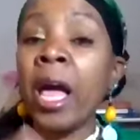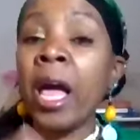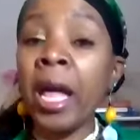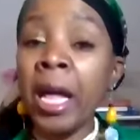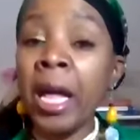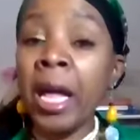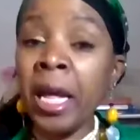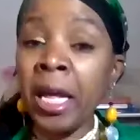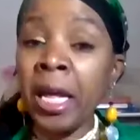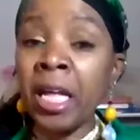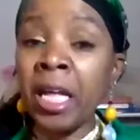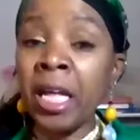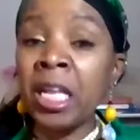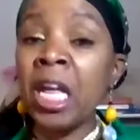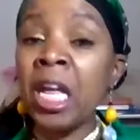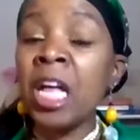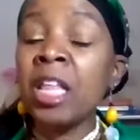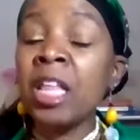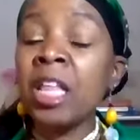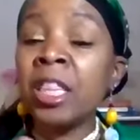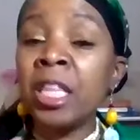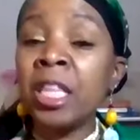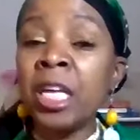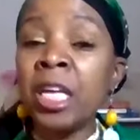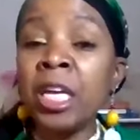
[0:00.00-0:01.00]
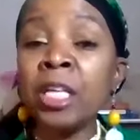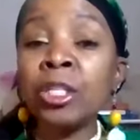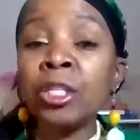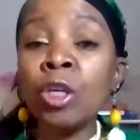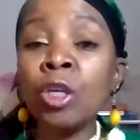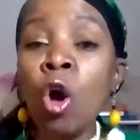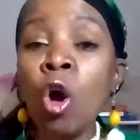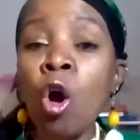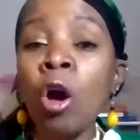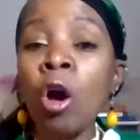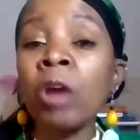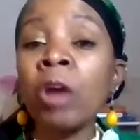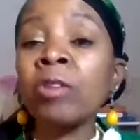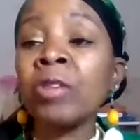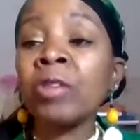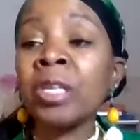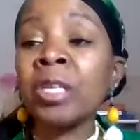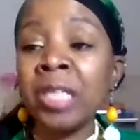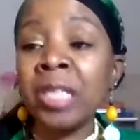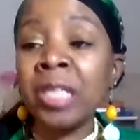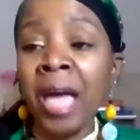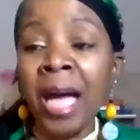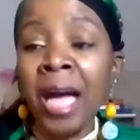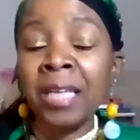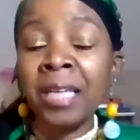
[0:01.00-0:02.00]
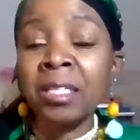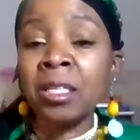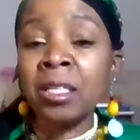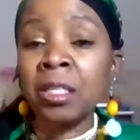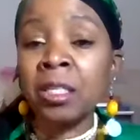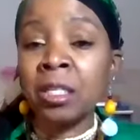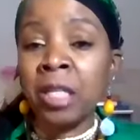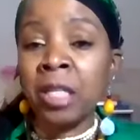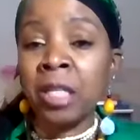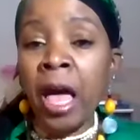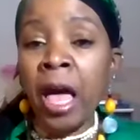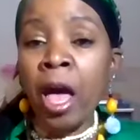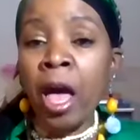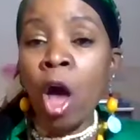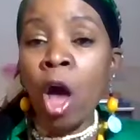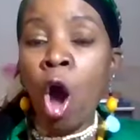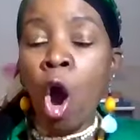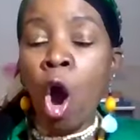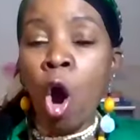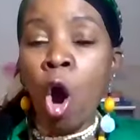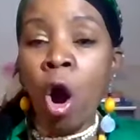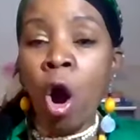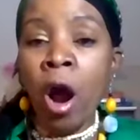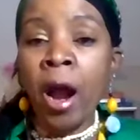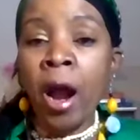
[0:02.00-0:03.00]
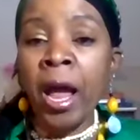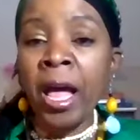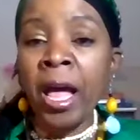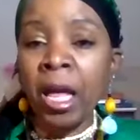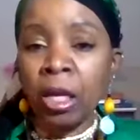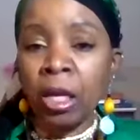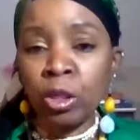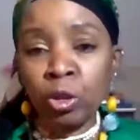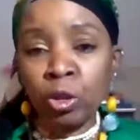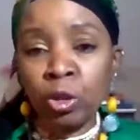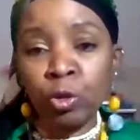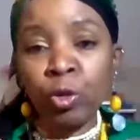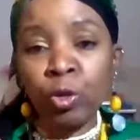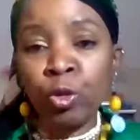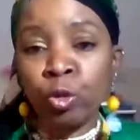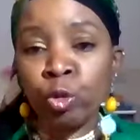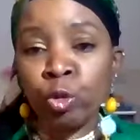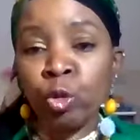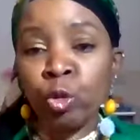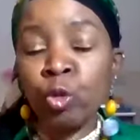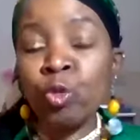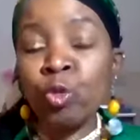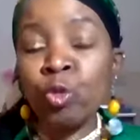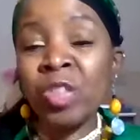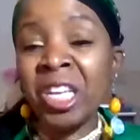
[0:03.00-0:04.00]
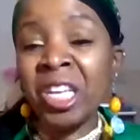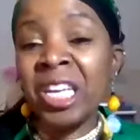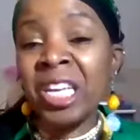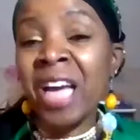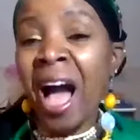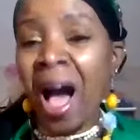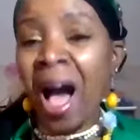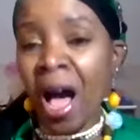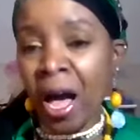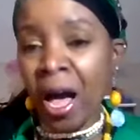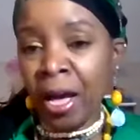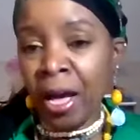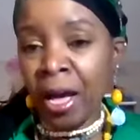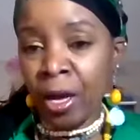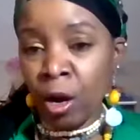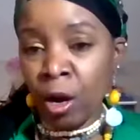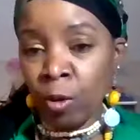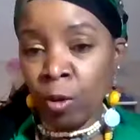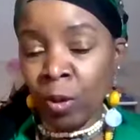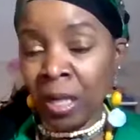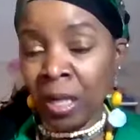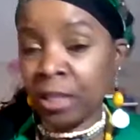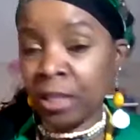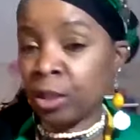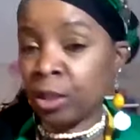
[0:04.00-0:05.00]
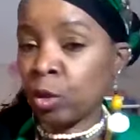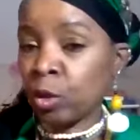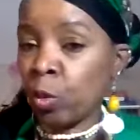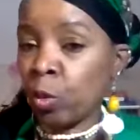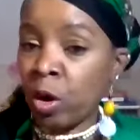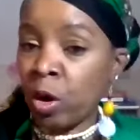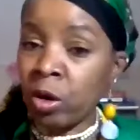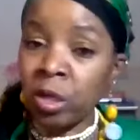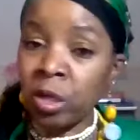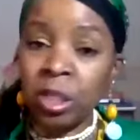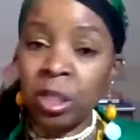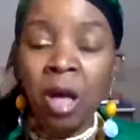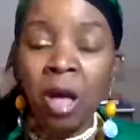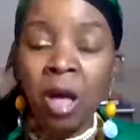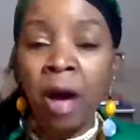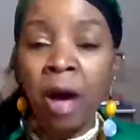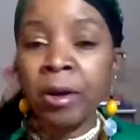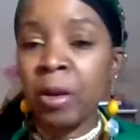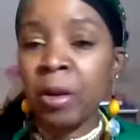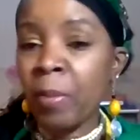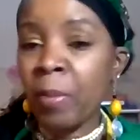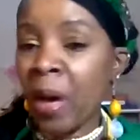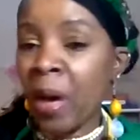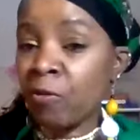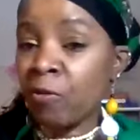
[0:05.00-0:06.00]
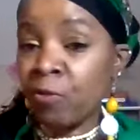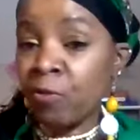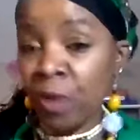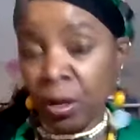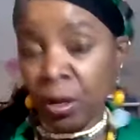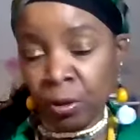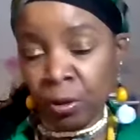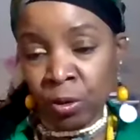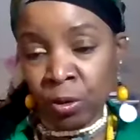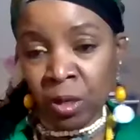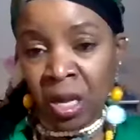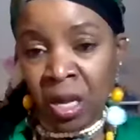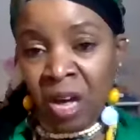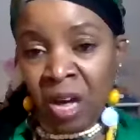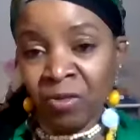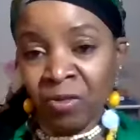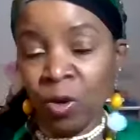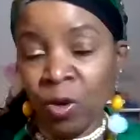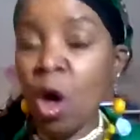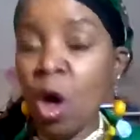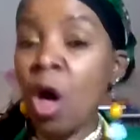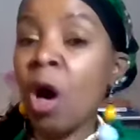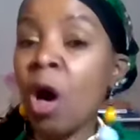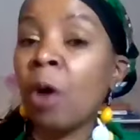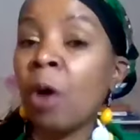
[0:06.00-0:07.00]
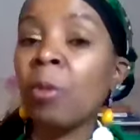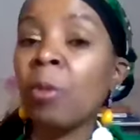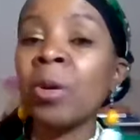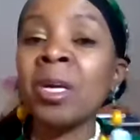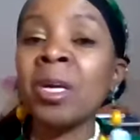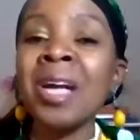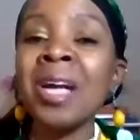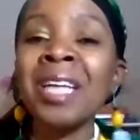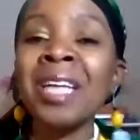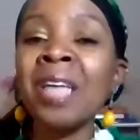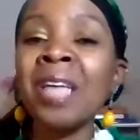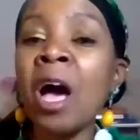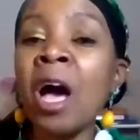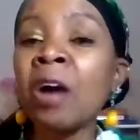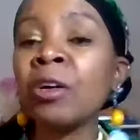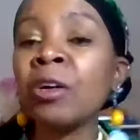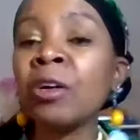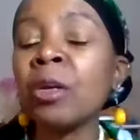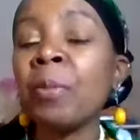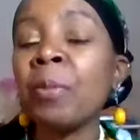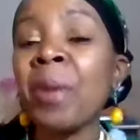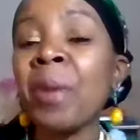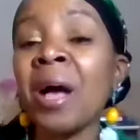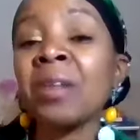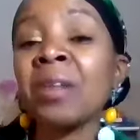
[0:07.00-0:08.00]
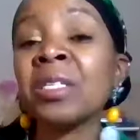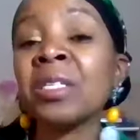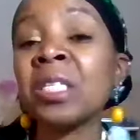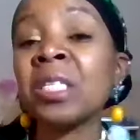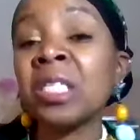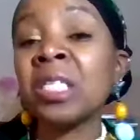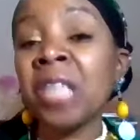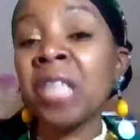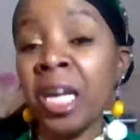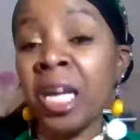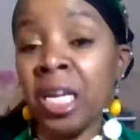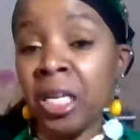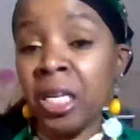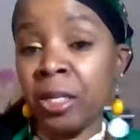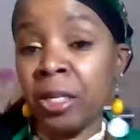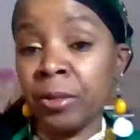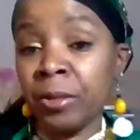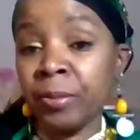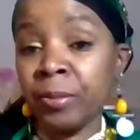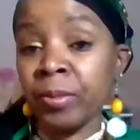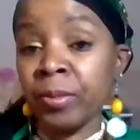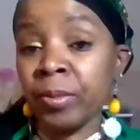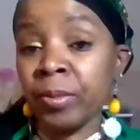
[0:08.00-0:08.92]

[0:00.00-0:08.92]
And these are the taxes that are handled through the IRS. So we're only talking about federal level. We're not talking about state